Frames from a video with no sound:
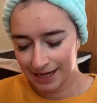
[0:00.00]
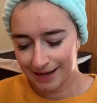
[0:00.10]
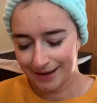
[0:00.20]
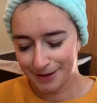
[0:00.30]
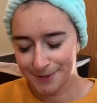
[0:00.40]

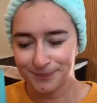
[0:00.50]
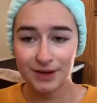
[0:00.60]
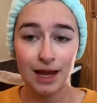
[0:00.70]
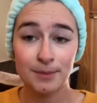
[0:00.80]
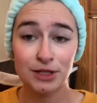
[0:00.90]
I'm
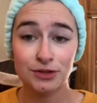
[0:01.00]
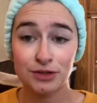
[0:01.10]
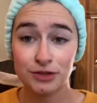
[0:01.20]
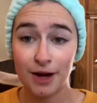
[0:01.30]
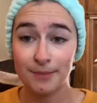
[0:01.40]
going to do the
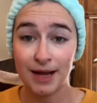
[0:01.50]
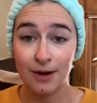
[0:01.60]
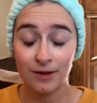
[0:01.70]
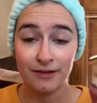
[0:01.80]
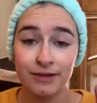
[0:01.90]
scrub now.
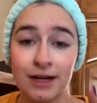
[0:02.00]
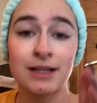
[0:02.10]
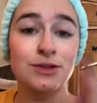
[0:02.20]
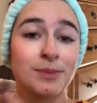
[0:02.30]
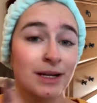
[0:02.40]
I figured I'd
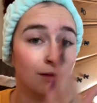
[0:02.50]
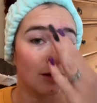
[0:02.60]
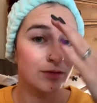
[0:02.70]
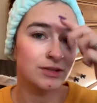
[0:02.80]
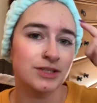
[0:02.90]
zoom in a little
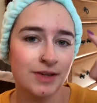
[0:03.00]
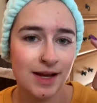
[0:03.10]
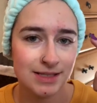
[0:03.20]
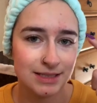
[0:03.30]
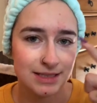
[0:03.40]
closer so you
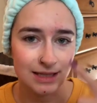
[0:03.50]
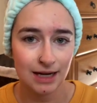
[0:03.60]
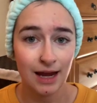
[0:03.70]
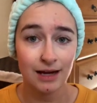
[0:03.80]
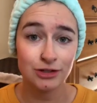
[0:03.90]
guys can see that I
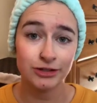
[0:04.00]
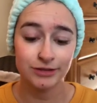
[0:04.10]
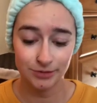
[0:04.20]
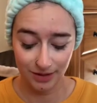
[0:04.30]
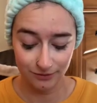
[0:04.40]
actually
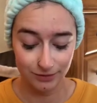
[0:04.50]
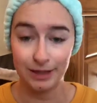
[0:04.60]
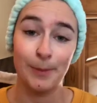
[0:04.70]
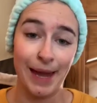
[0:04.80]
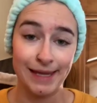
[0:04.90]
do have really
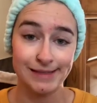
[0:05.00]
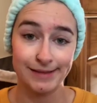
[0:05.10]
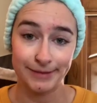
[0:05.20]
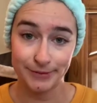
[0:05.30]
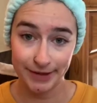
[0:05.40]
bad
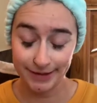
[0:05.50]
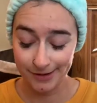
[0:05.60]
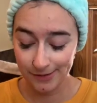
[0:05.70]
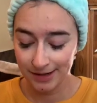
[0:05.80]
skin right now.